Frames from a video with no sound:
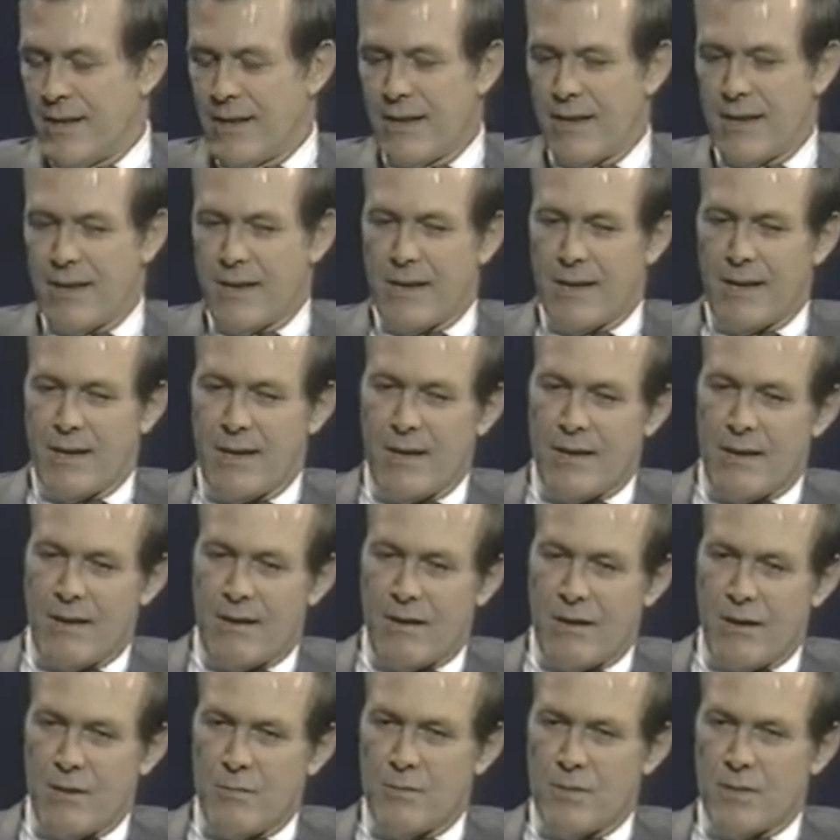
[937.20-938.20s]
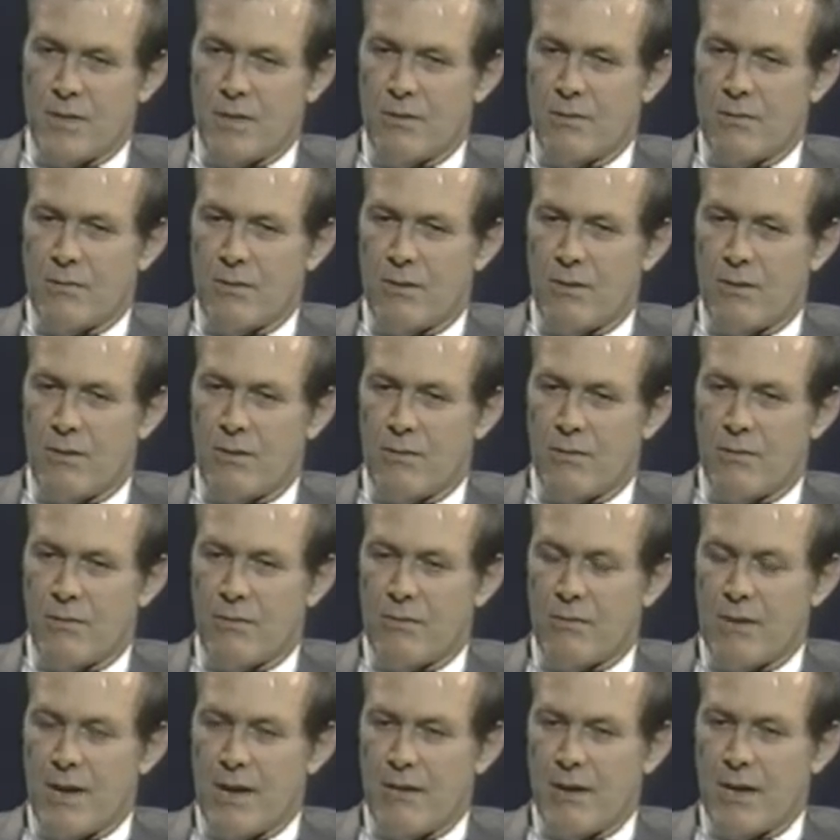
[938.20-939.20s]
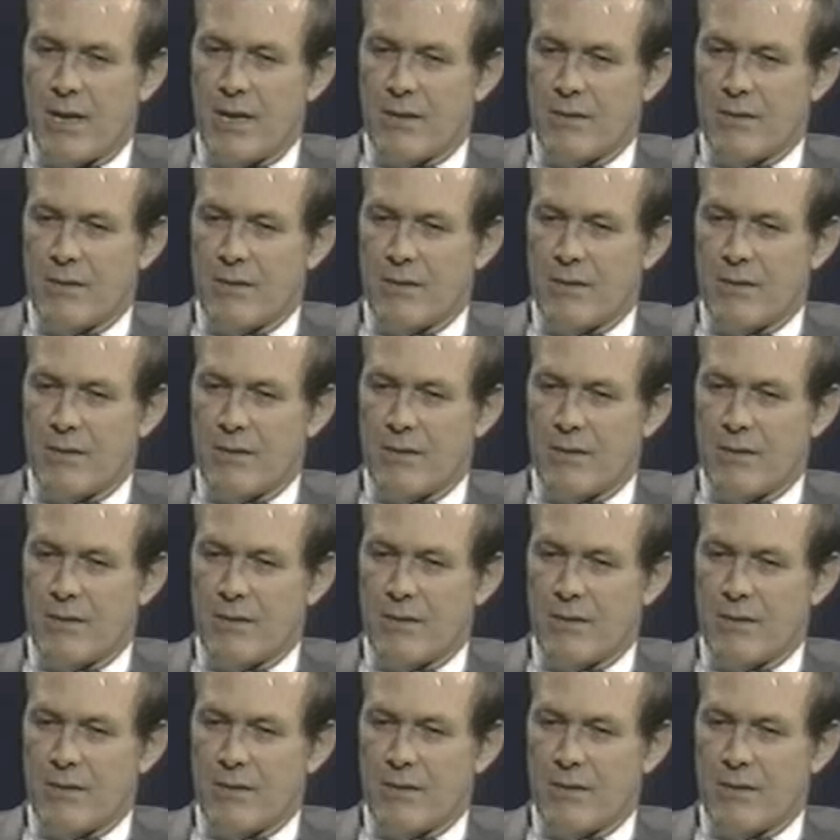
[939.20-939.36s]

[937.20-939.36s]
uh, arms control throughout